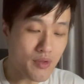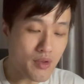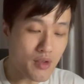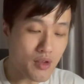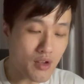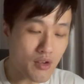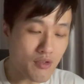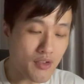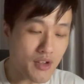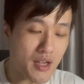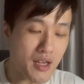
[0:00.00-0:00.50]

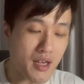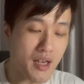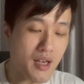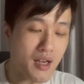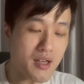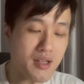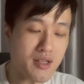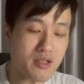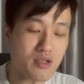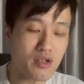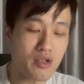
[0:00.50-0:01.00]
here,
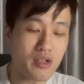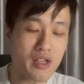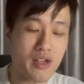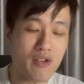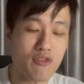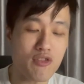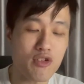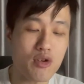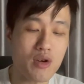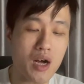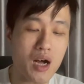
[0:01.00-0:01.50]
it's going to give
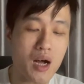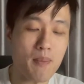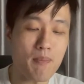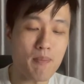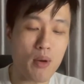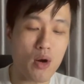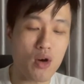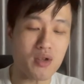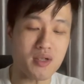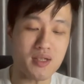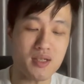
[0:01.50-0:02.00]
you a
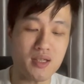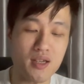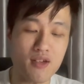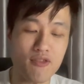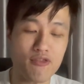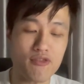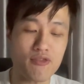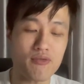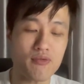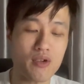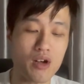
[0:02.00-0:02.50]
positive.
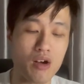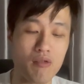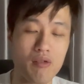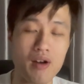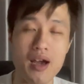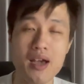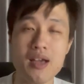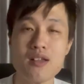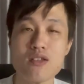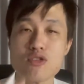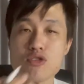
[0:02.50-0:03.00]

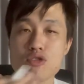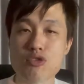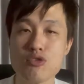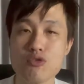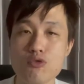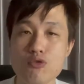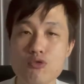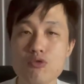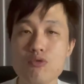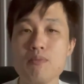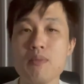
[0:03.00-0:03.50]
Alright,
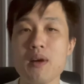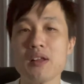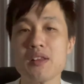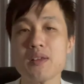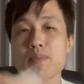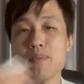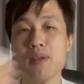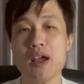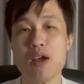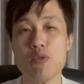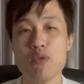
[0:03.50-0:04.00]
2
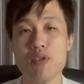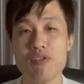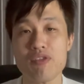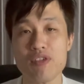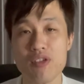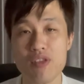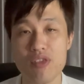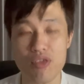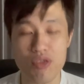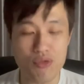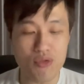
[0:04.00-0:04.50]
multiplied with a
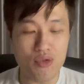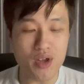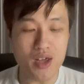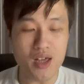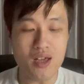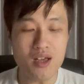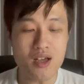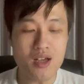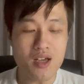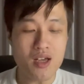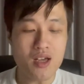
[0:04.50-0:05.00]
3
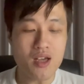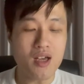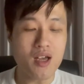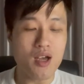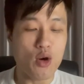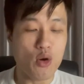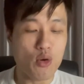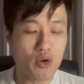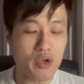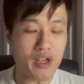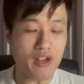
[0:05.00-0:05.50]

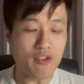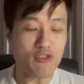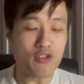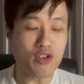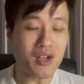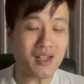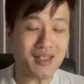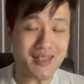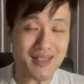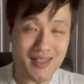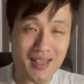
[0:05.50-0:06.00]
will give you a
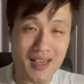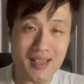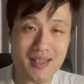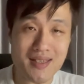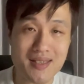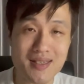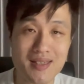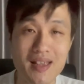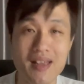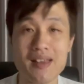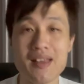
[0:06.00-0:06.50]
6,
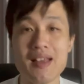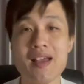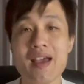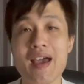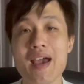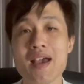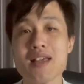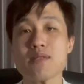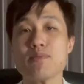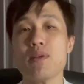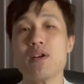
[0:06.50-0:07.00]
and then
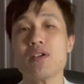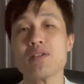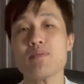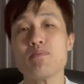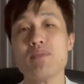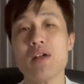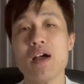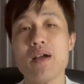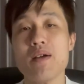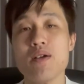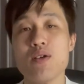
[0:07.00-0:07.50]
x
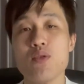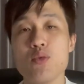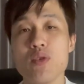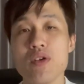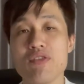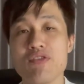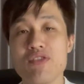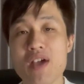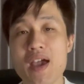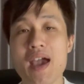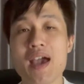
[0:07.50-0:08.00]
multiplied
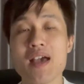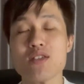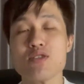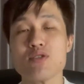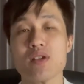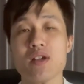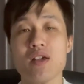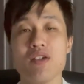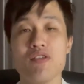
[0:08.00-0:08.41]
with x will give